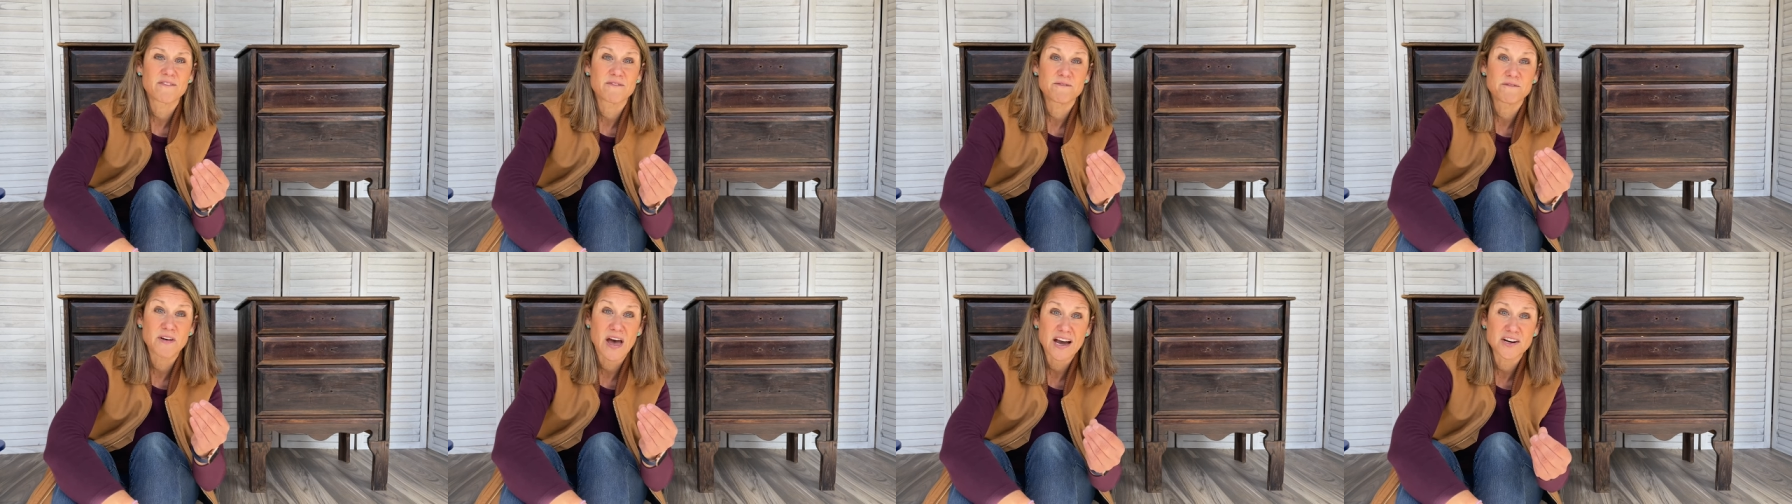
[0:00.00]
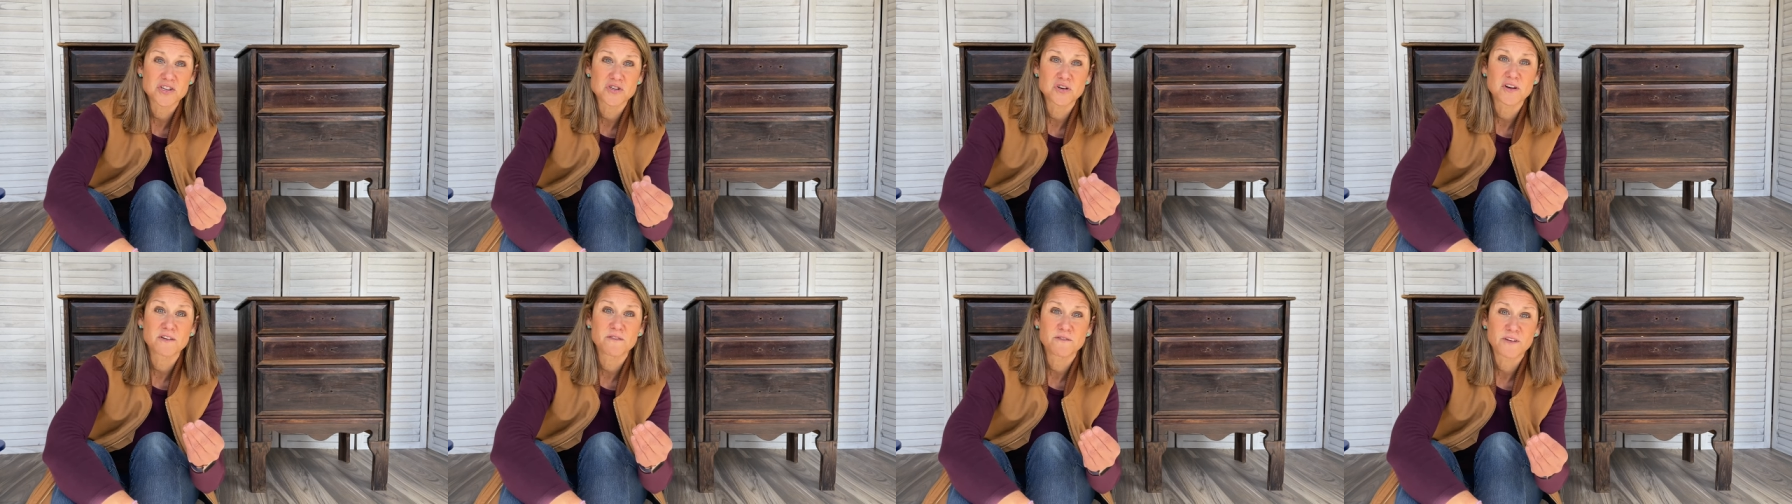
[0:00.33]

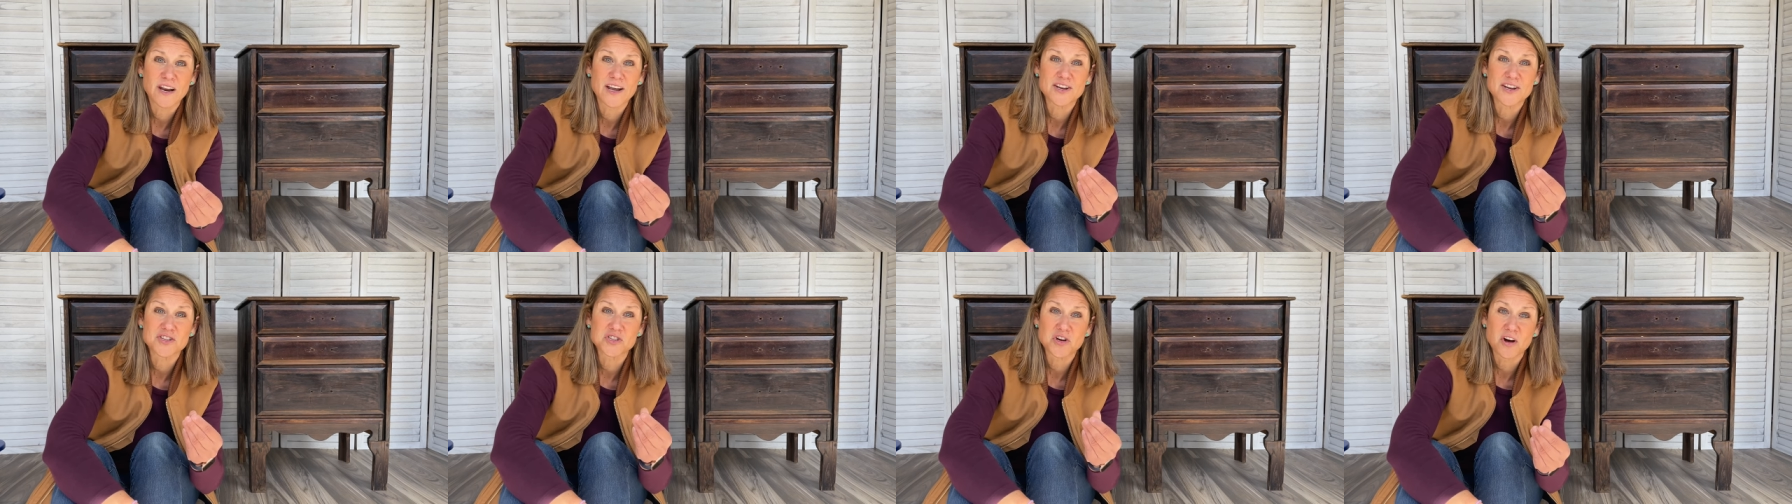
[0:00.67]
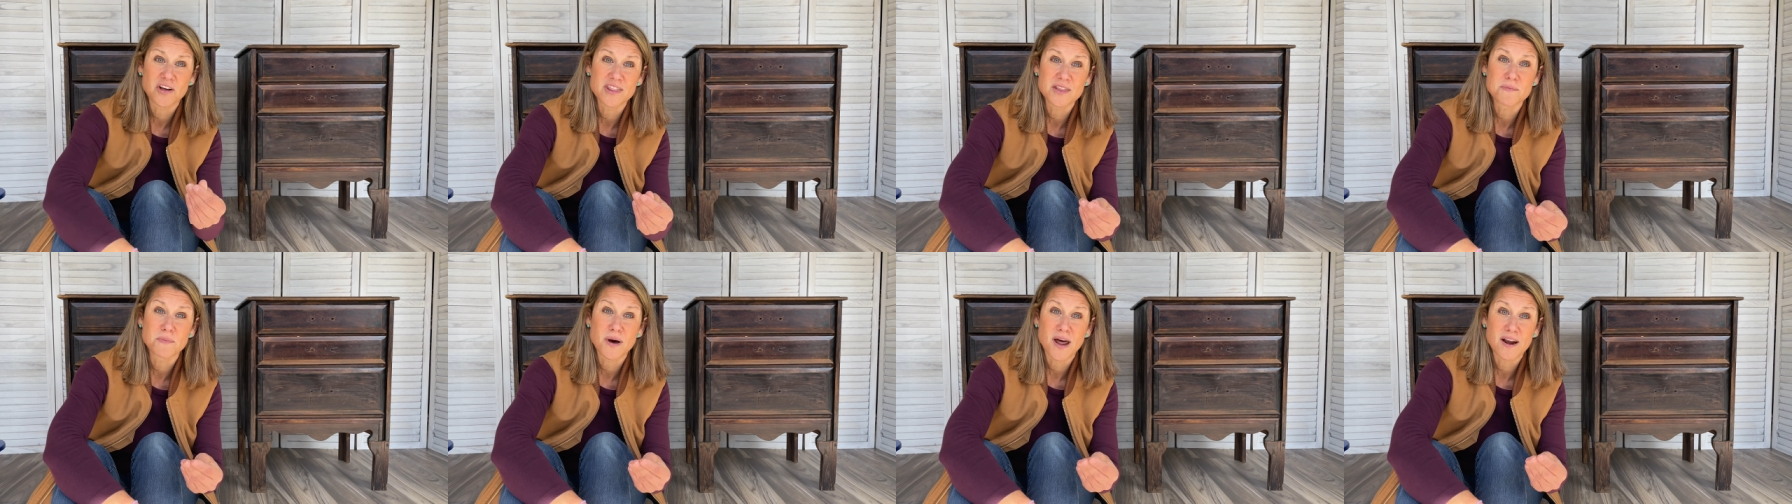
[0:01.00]
factory finish
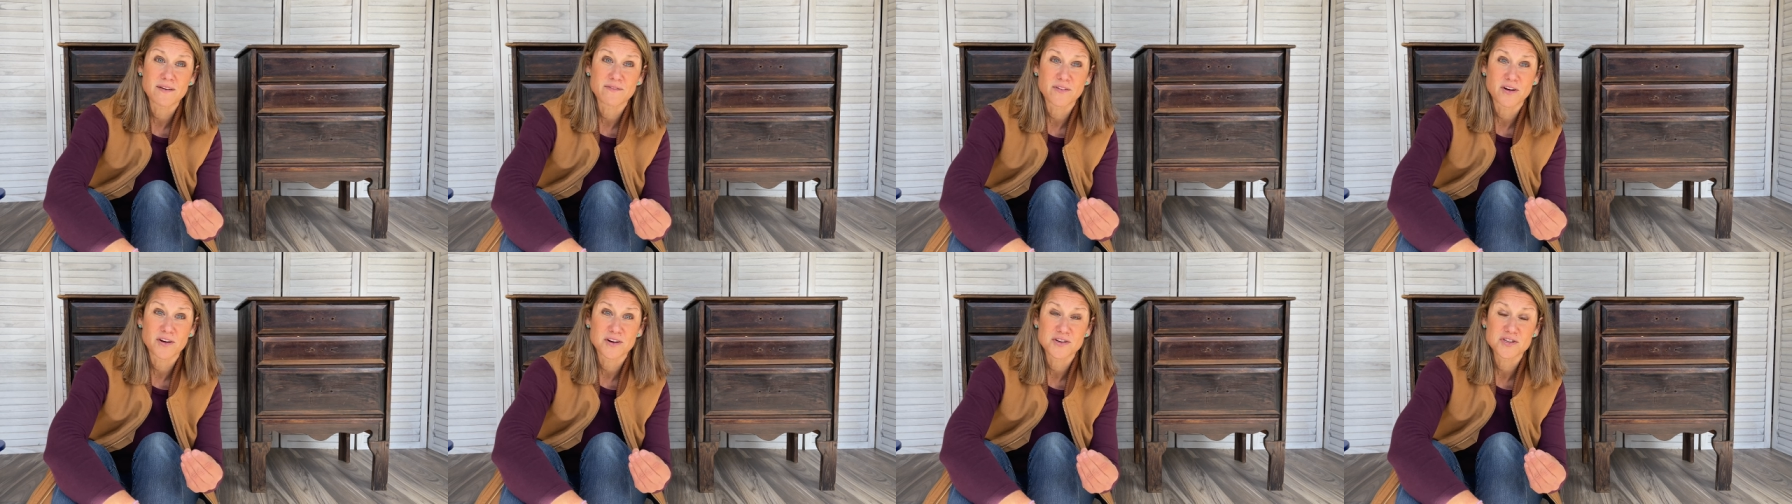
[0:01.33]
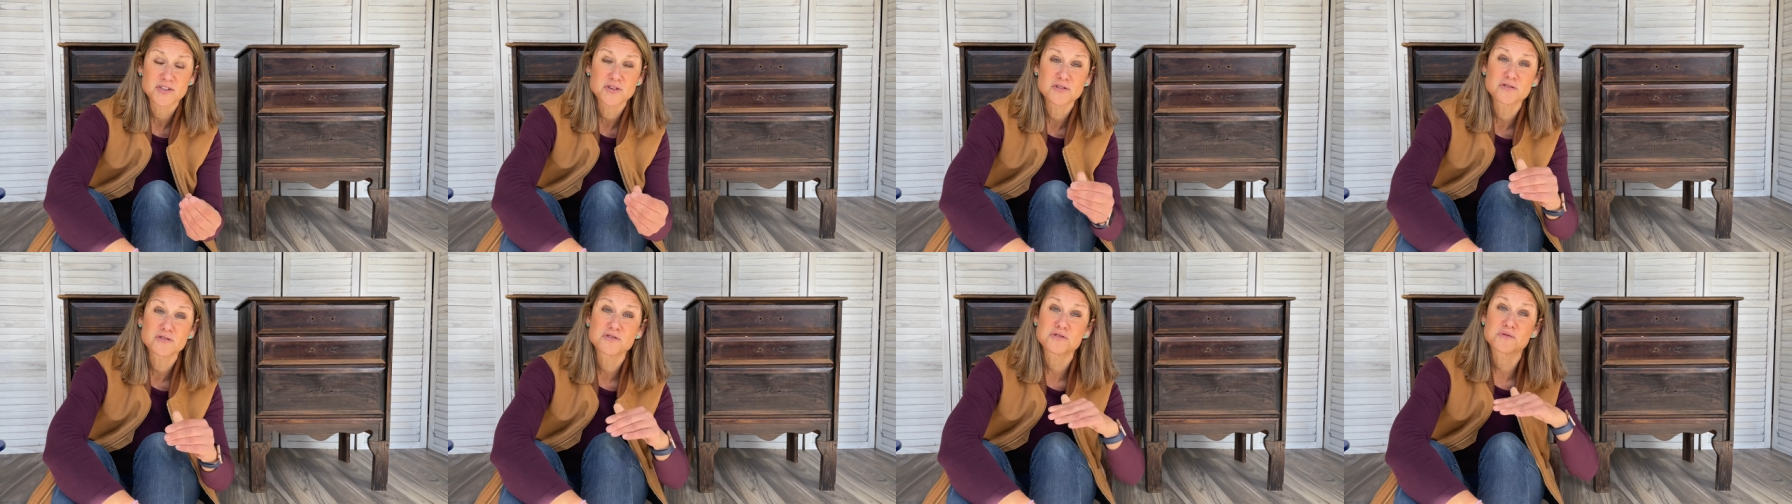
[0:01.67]
on the bottom of our
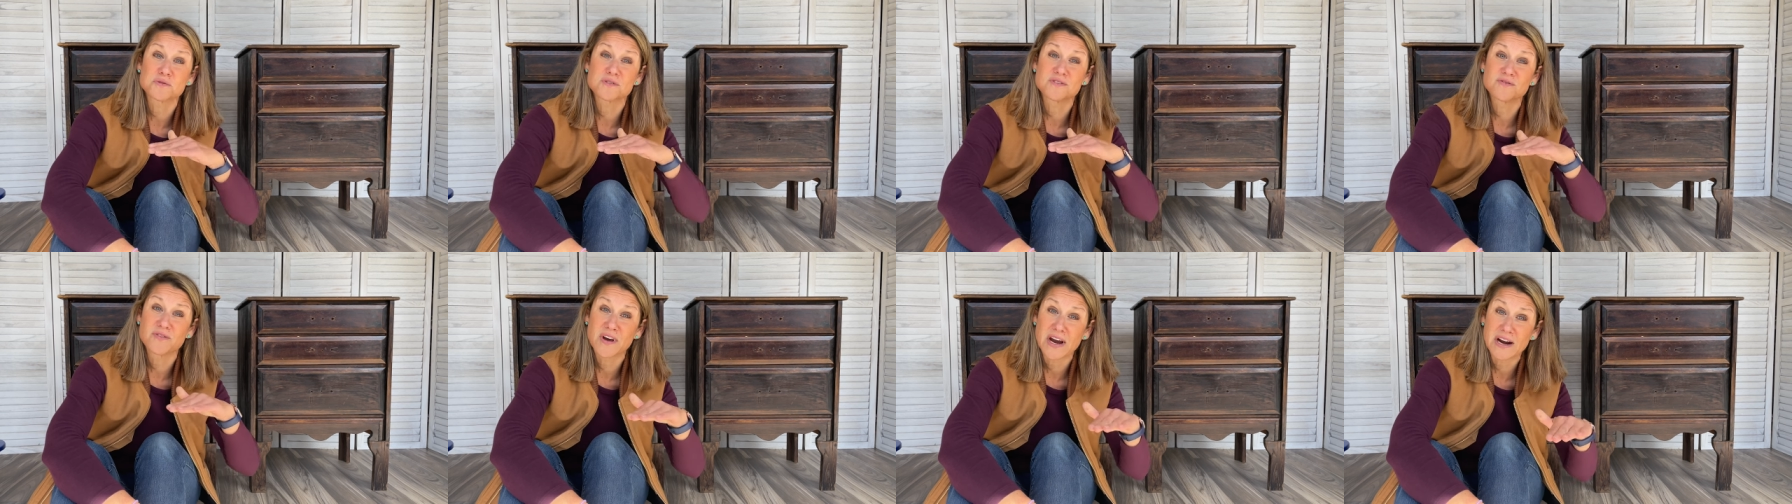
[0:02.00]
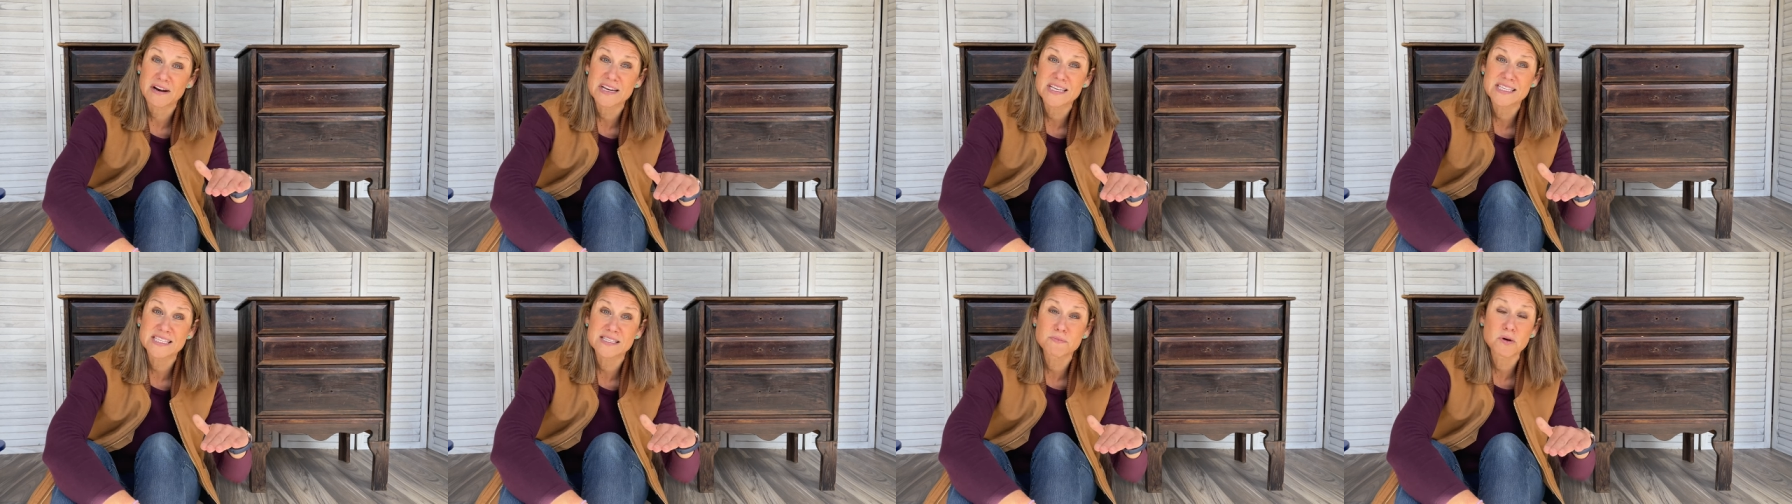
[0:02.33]
shoes was
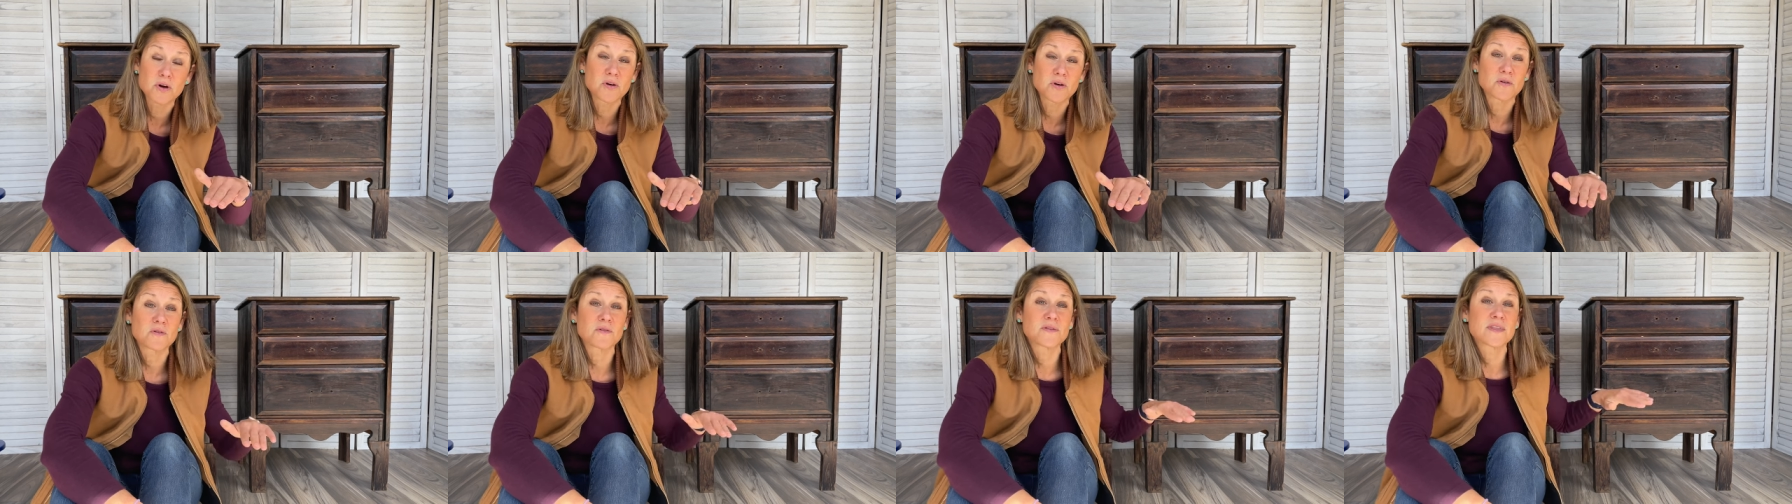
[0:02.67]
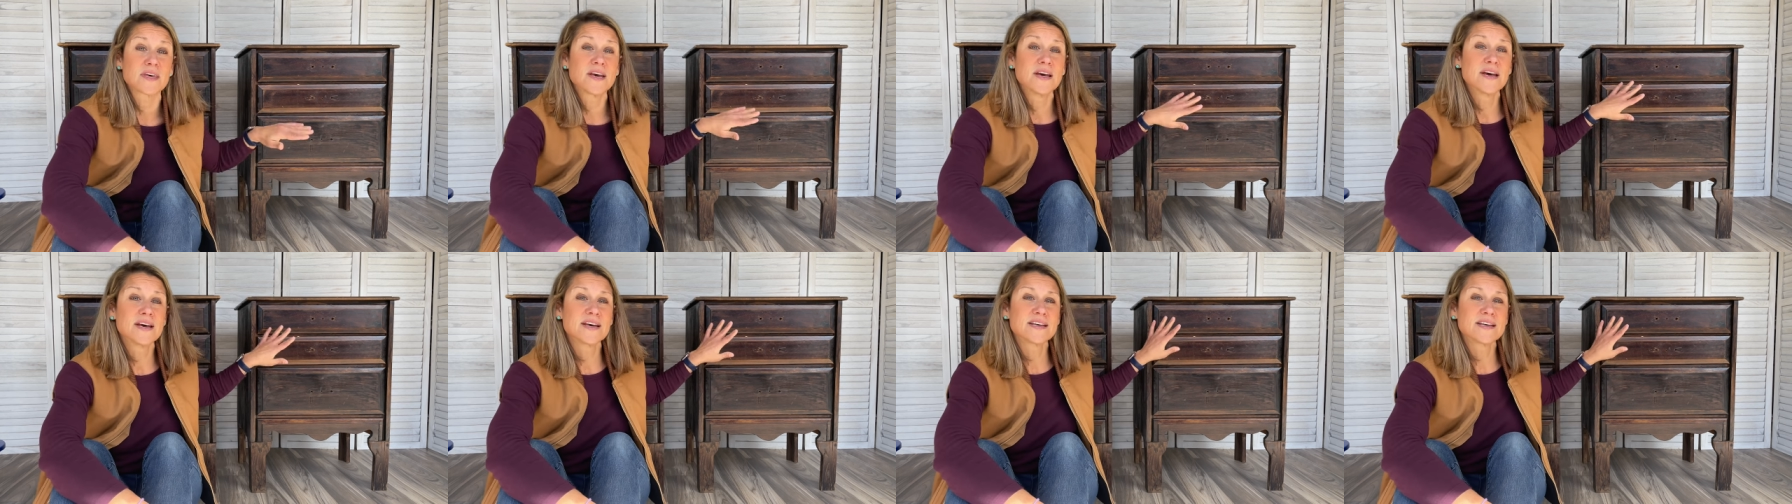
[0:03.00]
very smooth,